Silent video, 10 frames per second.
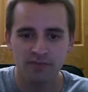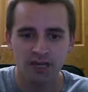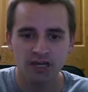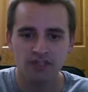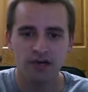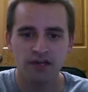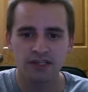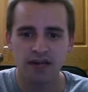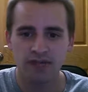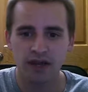Starting us
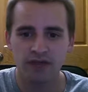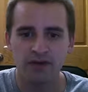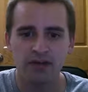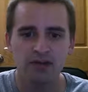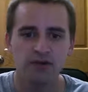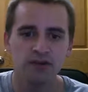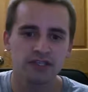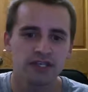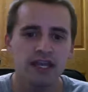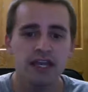off, we got event
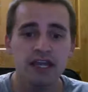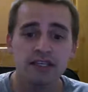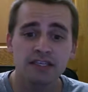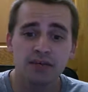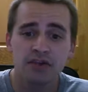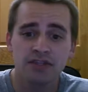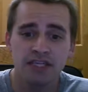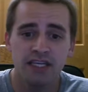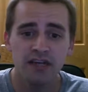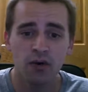news.
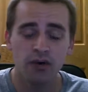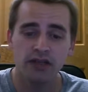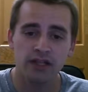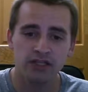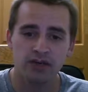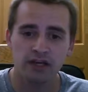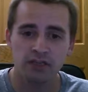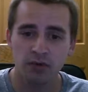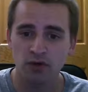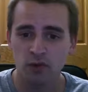ESWC, or the Electronic
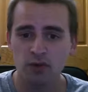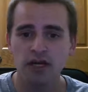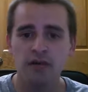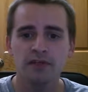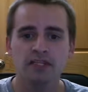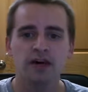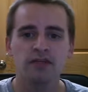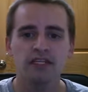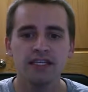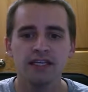Sports World Cup, has
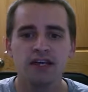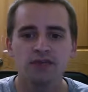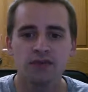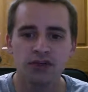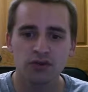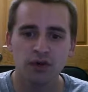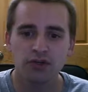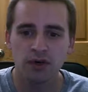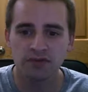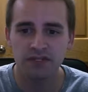announced details for the
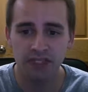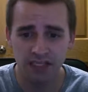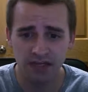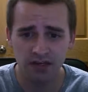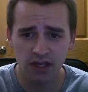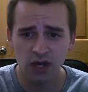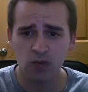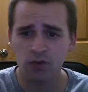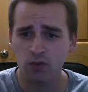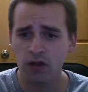2012 season,
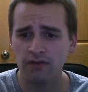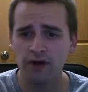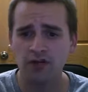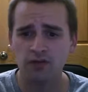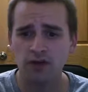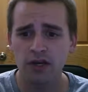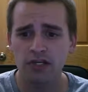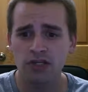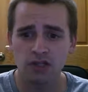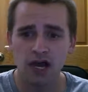with qualifiers
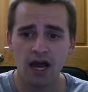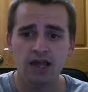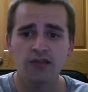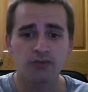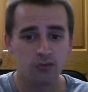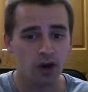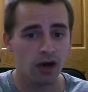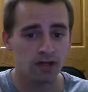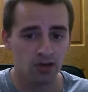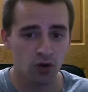running July through
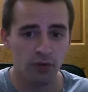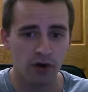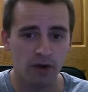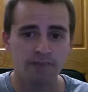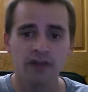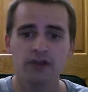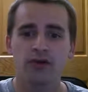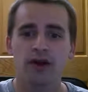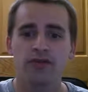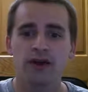October. The
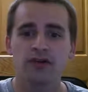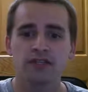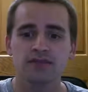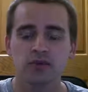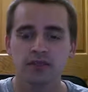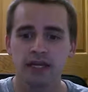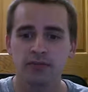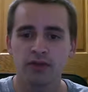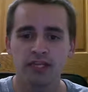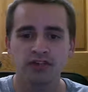grand finals will take
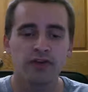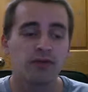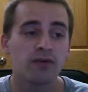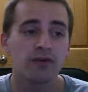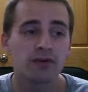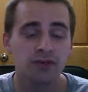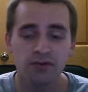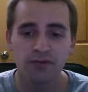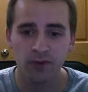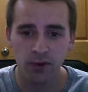place November 1st through
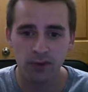the 4th.